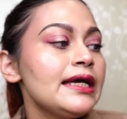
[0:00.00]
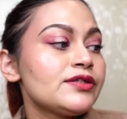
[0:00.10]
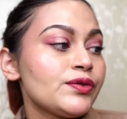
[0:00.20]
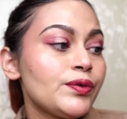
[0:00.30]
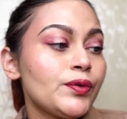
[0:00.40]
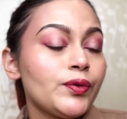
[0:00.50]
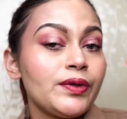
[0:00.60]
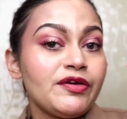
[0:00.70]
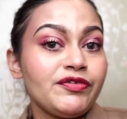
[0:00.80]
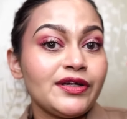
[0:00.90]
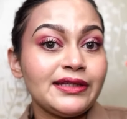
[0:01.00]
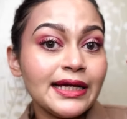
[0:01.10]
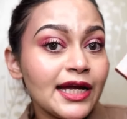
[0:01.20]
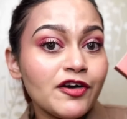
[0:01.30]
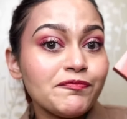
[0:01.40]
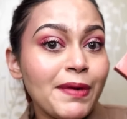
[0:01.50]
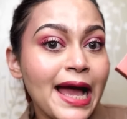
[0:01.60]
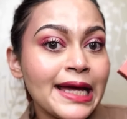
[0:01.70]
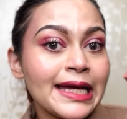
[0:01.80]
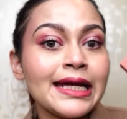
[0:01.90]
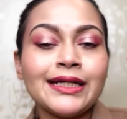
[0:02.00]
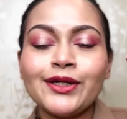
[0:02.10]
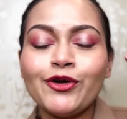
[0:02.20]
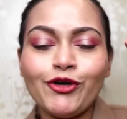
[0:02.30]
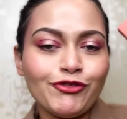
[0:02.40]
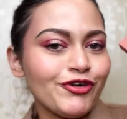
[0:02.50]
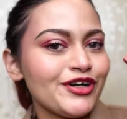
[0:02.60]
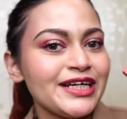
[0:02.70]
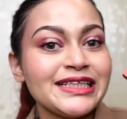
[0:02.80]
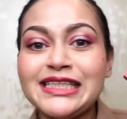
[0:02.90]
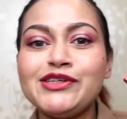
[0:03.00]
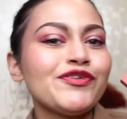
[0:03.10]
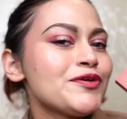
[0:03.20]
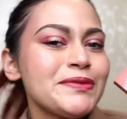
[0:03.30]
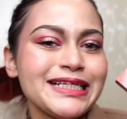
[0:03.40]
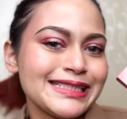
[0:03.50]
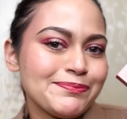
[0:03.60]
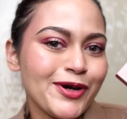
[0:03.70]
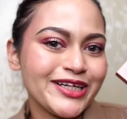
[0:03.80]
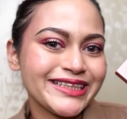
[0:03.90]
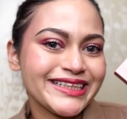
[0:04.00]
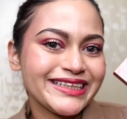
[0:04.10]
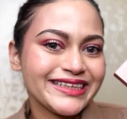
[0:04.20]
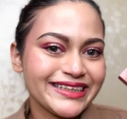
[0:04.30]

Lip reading: So if you're thinking of buying it, go for it. You won't be disappointed.